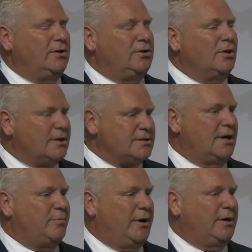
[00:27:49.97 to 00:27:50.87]
took us
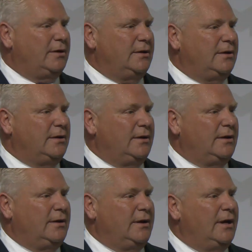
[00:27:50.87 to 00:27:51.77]
up on it.
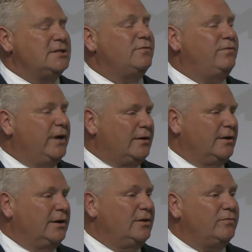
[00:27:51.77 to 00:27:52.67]
It's
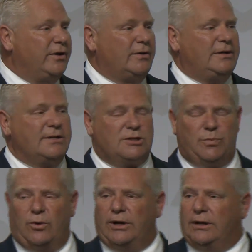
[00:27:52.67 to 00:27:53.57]
very, very
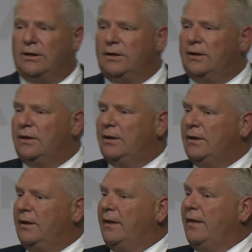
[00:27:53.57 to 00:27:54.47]
disappointing.
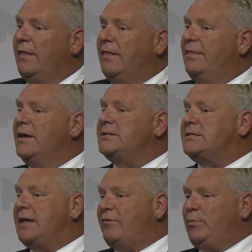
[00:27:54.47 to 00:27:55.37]
This
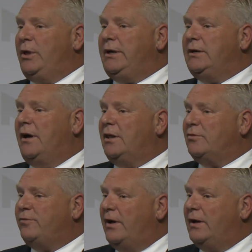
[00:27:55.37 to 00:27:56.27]
$7 million
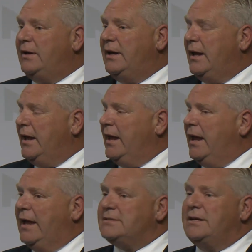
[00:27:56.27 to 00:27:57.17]
fund
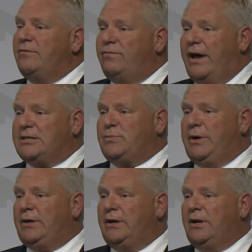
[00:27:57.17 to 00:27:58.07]
is an
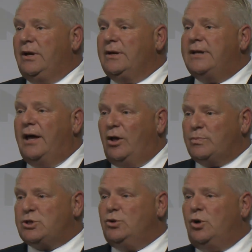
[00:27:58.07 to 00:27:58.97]
investment to help
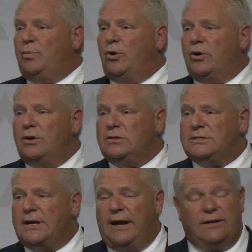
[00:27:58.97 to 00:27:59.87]
school
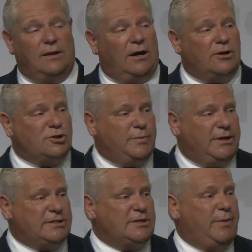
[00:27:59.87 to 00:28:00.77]
boards and large
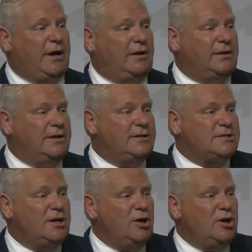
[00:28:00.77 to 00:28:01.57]
municipalities